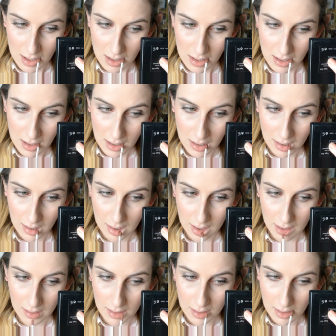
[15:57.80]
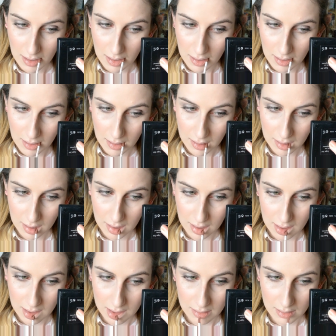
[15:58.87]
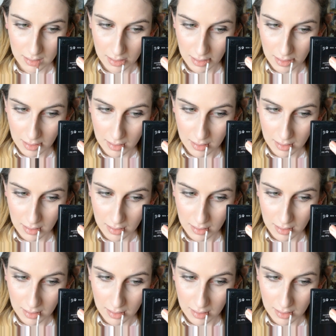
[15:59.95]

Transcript: [no speech]